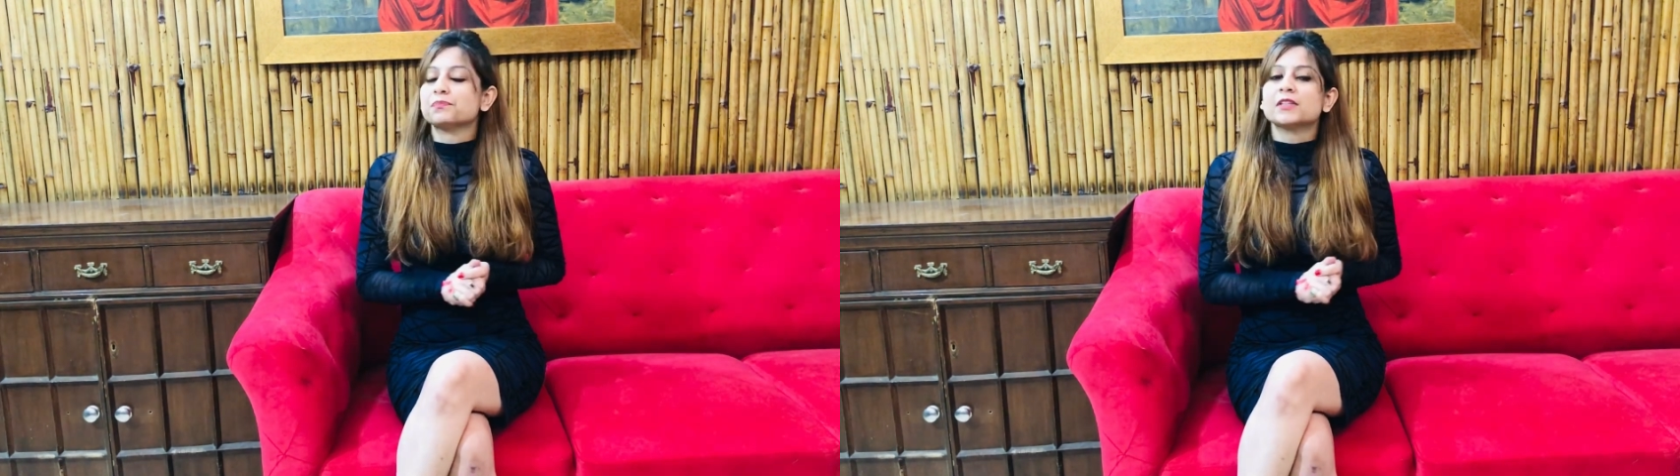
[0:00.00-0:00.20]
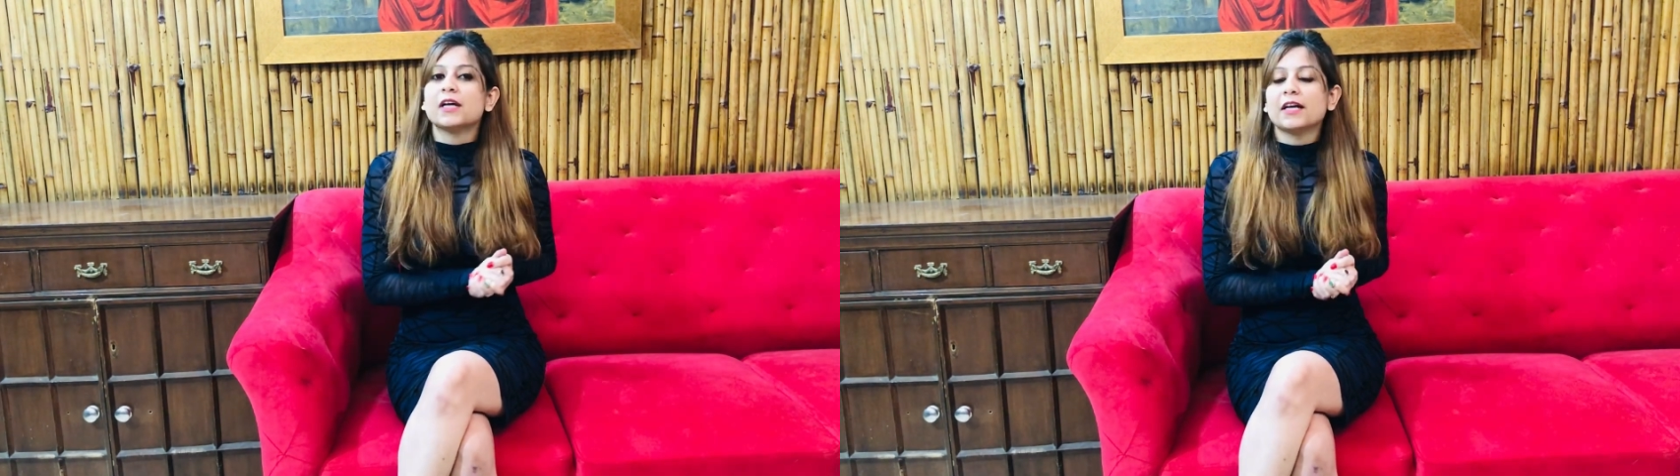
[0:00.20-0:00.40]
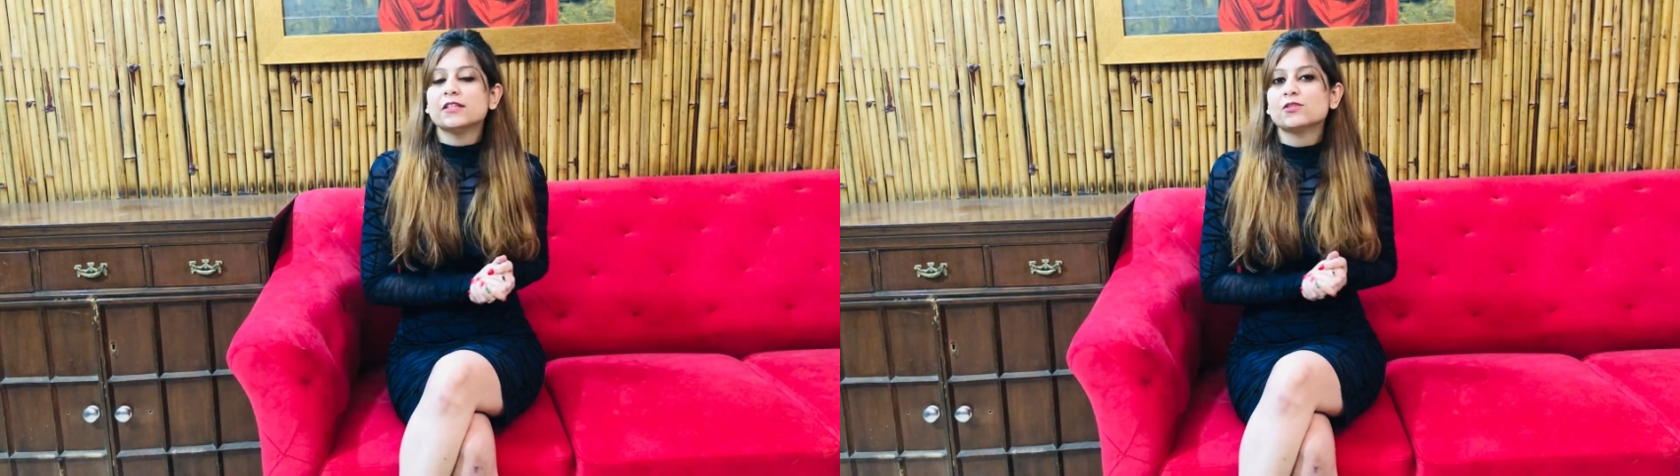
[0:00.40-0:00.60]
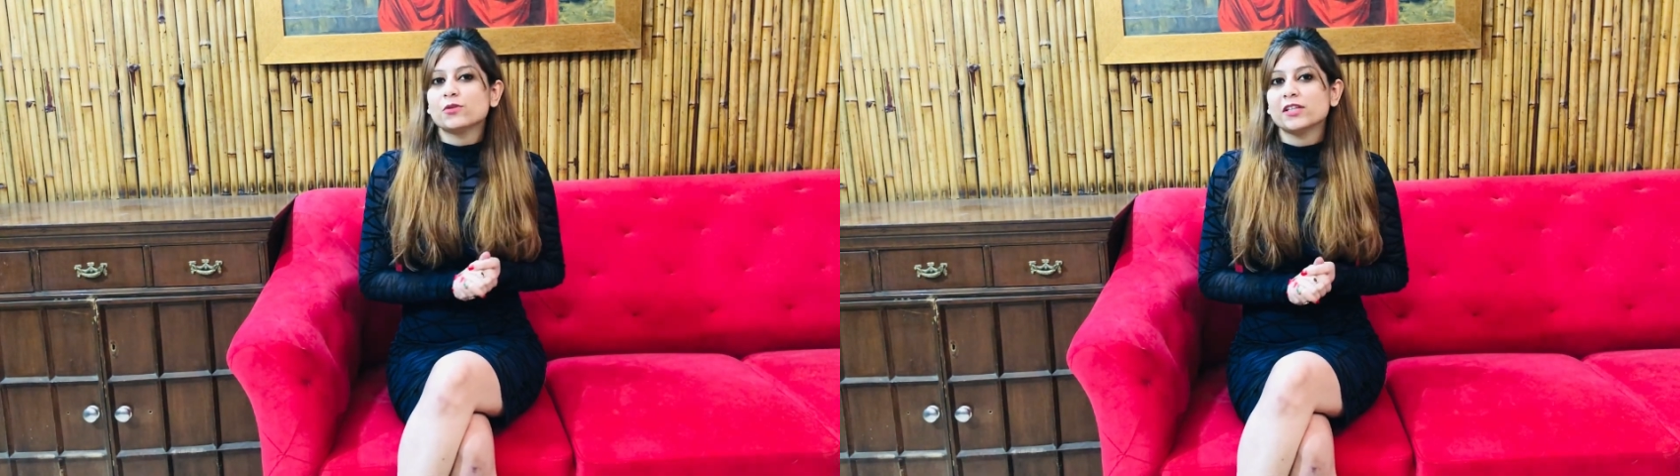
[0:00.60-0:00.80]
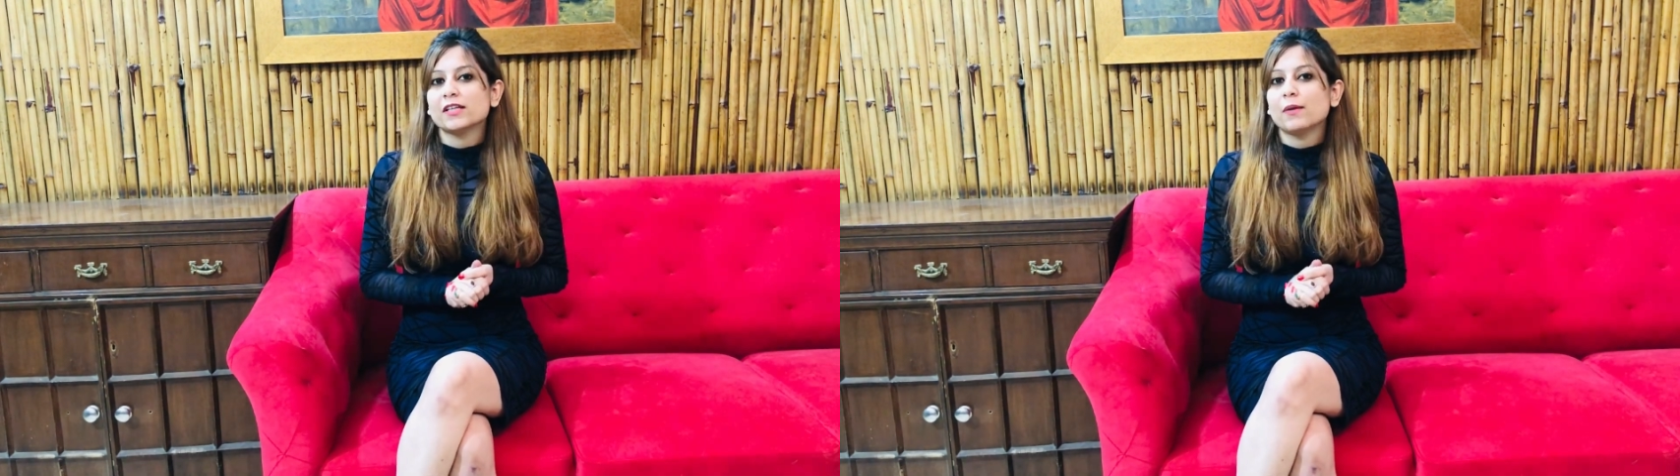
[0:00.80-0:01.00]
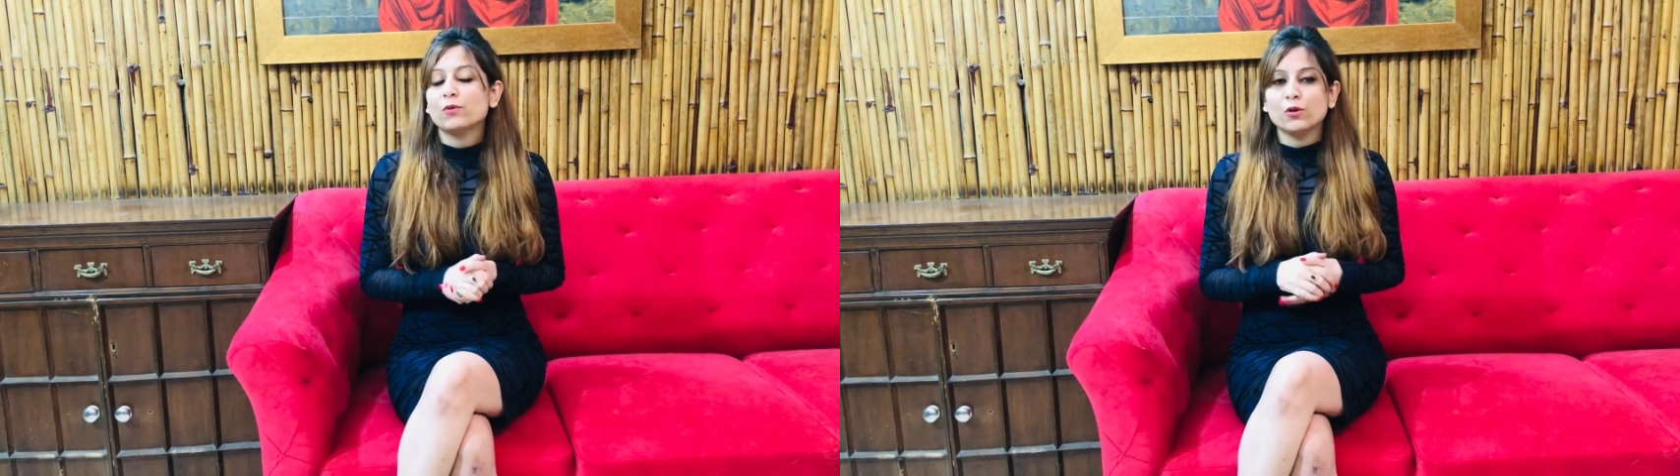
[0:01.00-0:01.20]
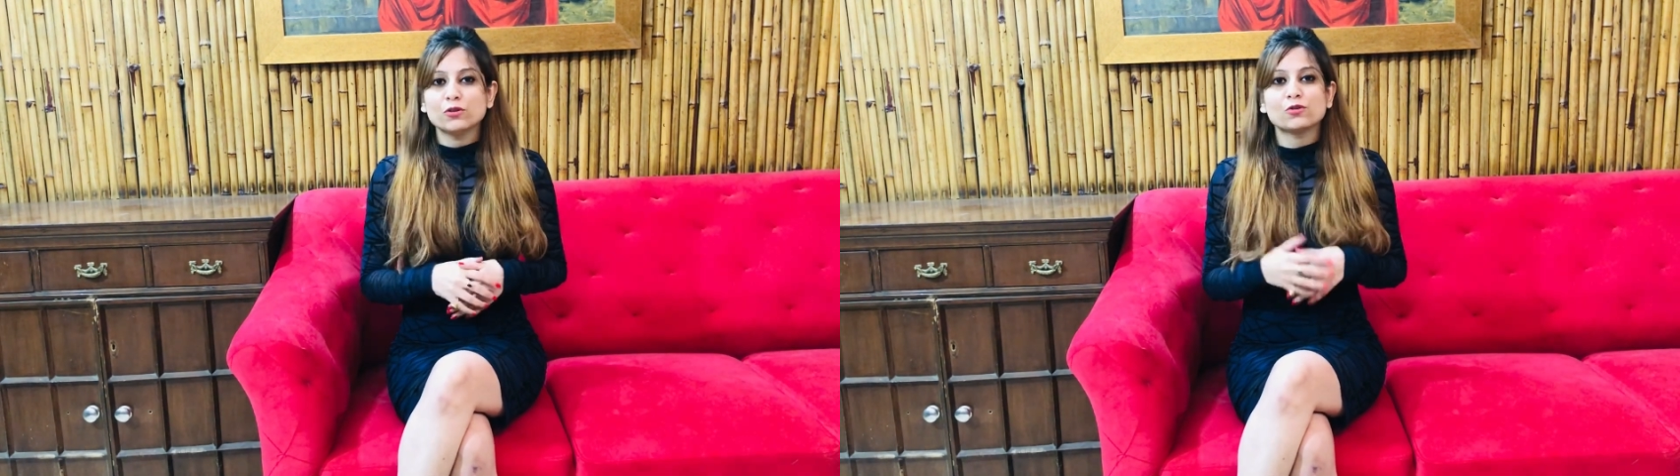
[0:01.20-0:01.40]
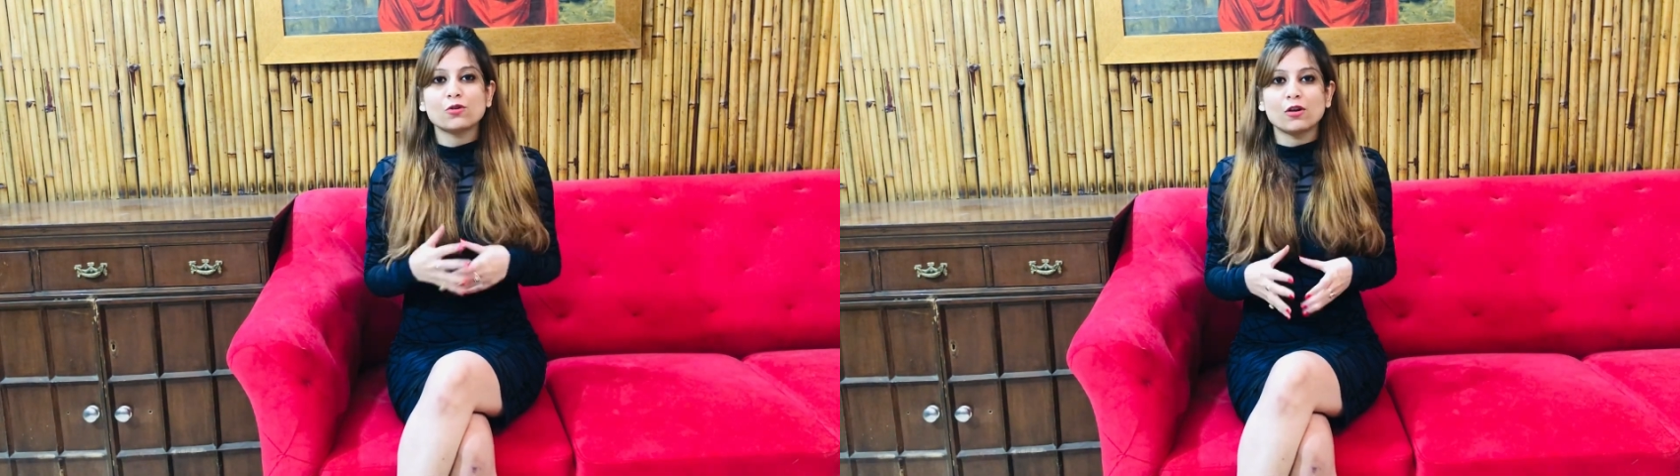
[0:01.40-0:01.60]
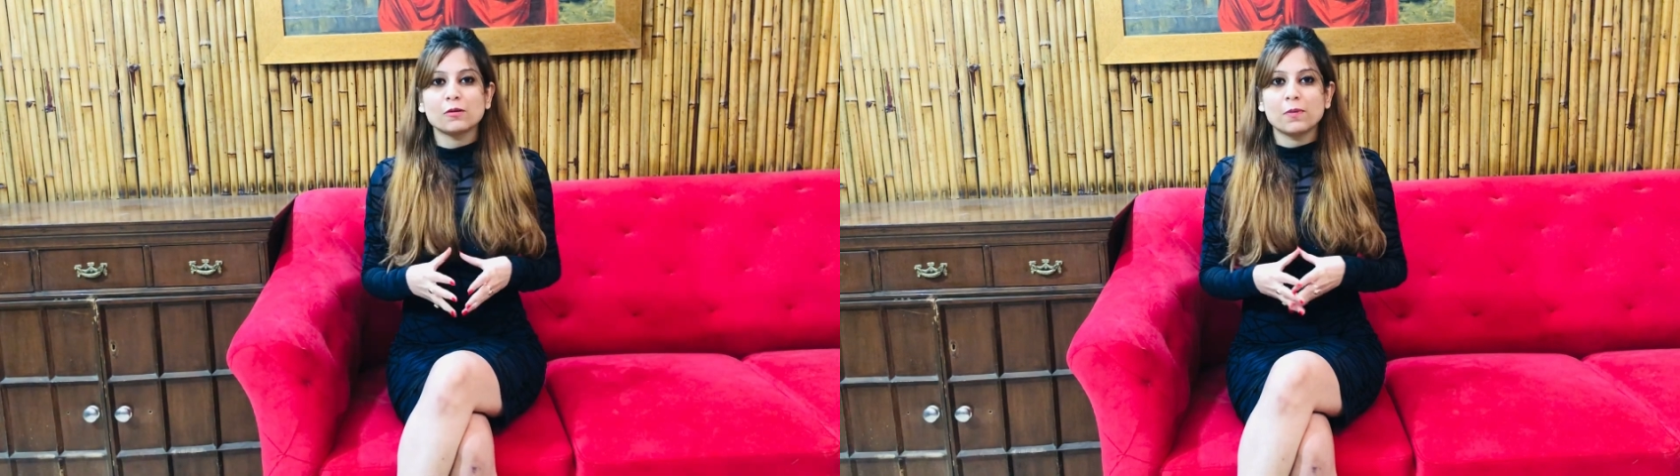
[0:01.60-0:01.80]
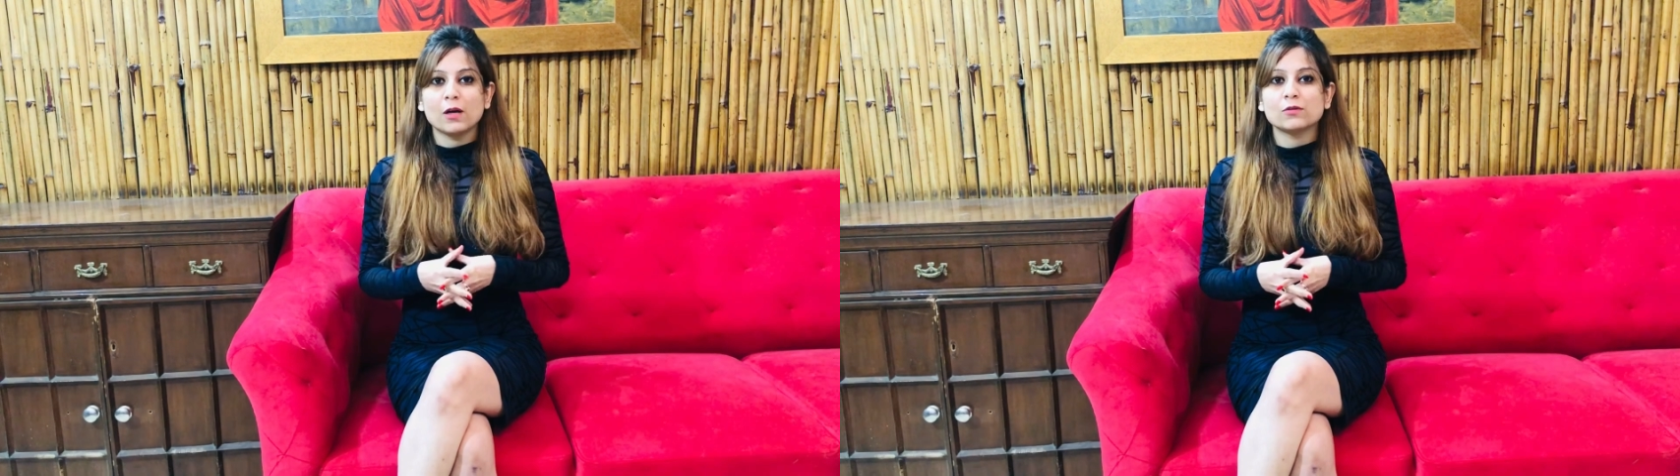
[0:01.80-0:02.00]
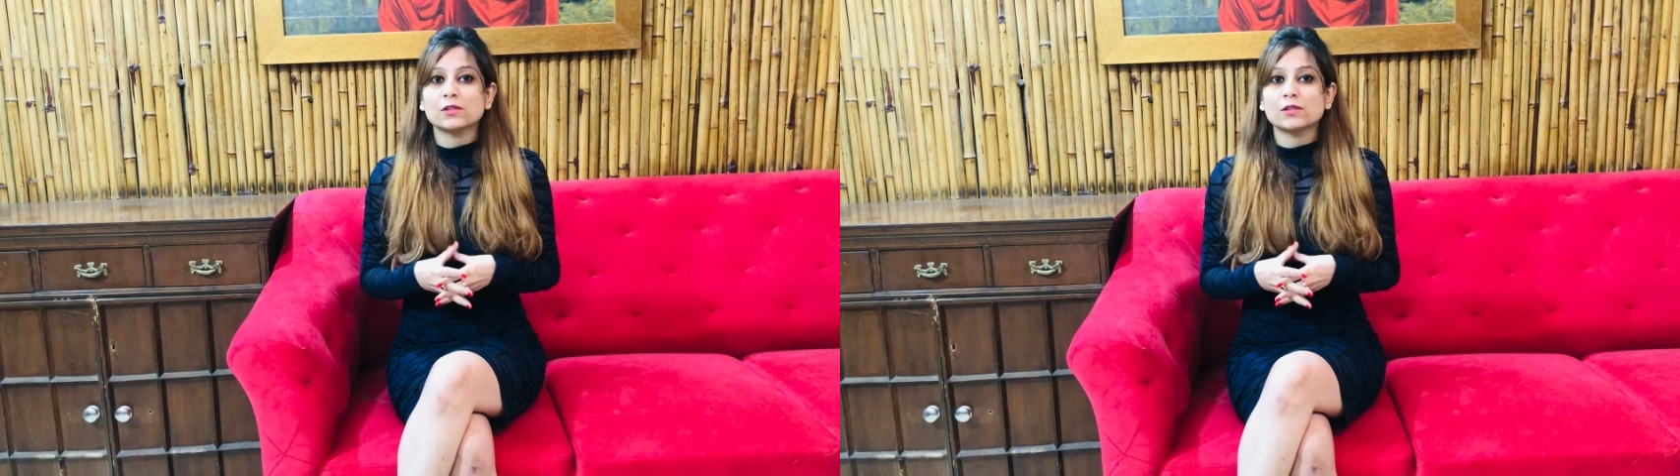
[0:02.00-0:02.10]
Guys, today I'm going to talk about